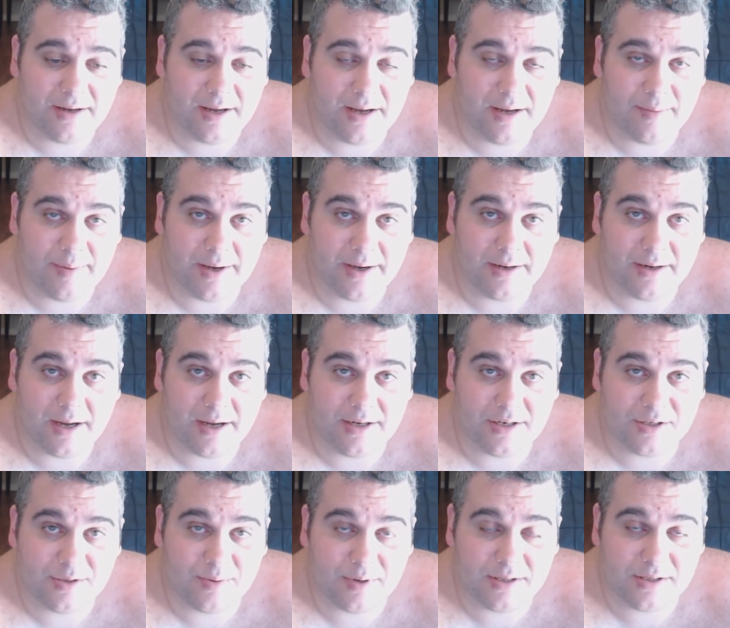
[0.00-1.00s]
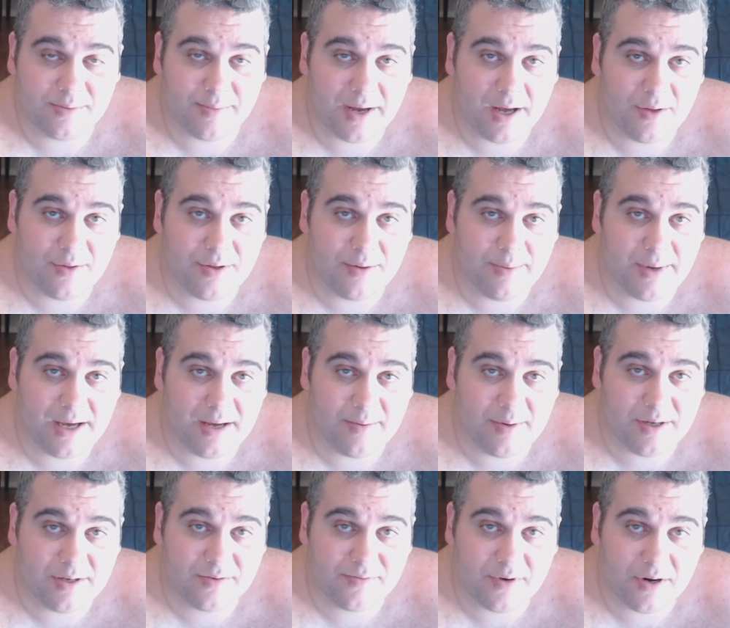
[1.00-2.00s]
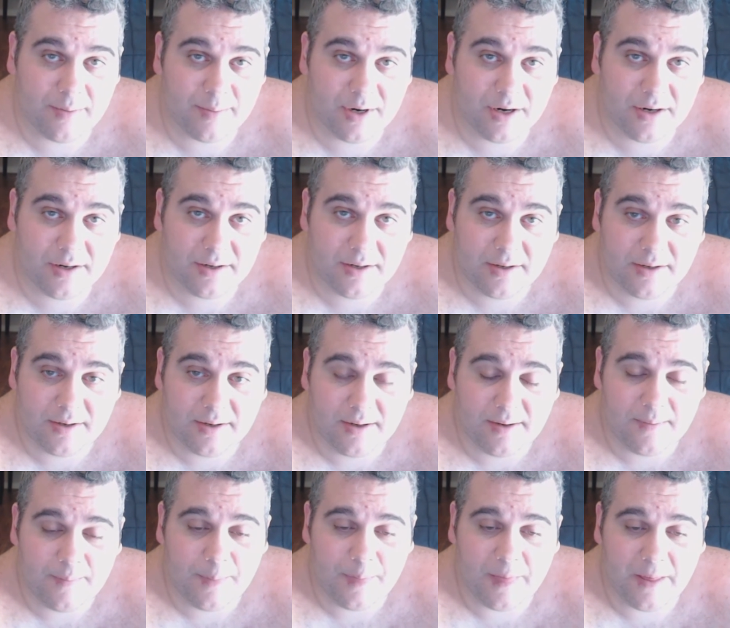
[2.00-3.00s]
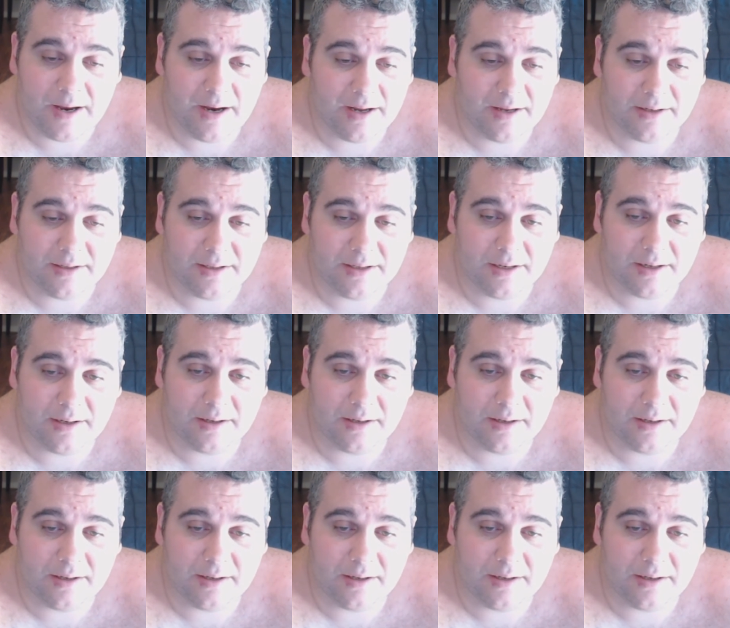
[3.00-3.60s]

hey man, I just want some healthy babies from her, and